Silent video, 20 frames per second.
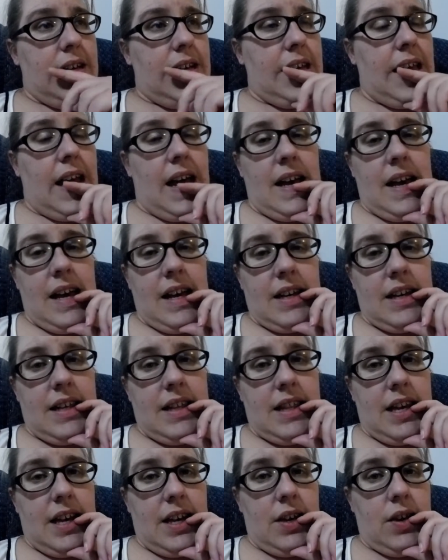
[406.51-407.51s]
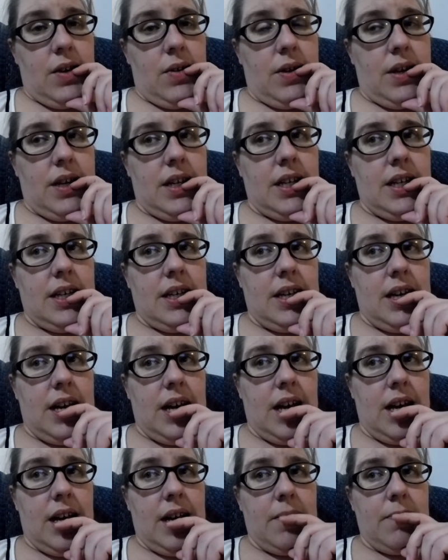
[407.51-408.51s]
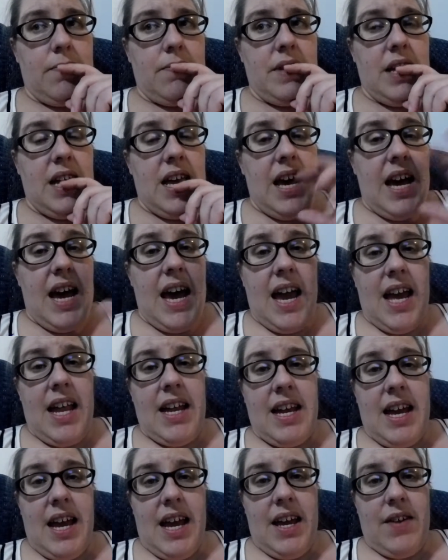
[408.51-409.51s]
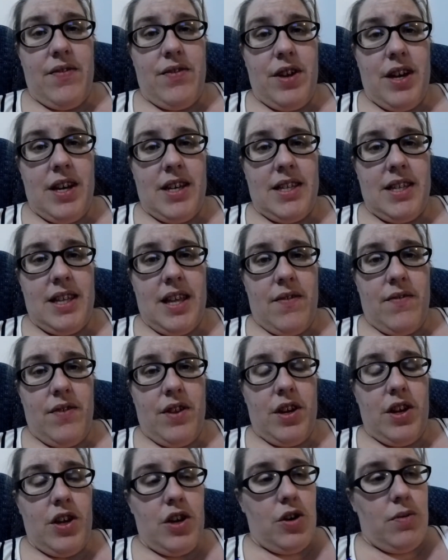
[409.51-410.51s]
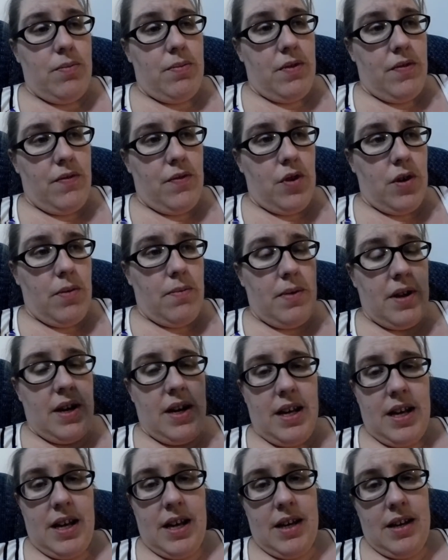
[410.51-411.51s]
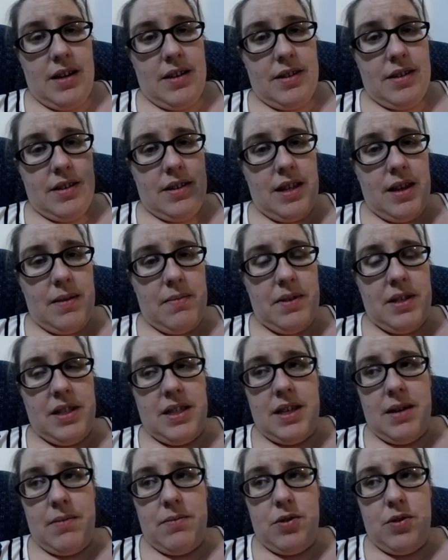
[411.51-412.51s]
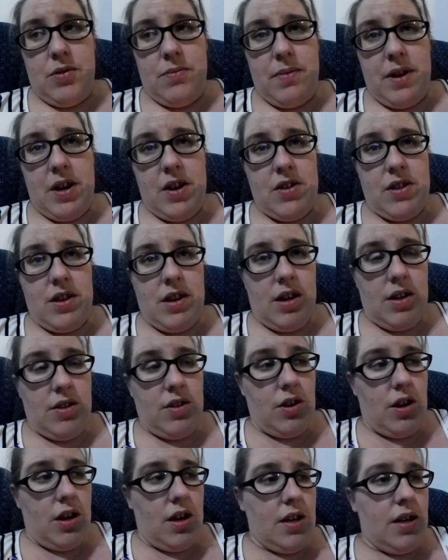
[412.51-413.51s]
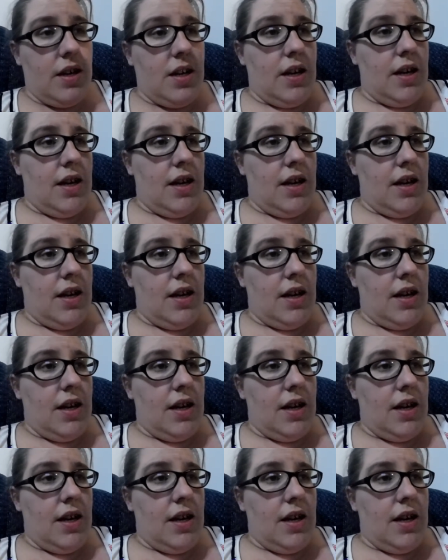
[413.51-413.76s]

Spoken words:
Yeah, I'll get that going. And hey, if you guys see that video before Monday, that means I'm doing better than I thought.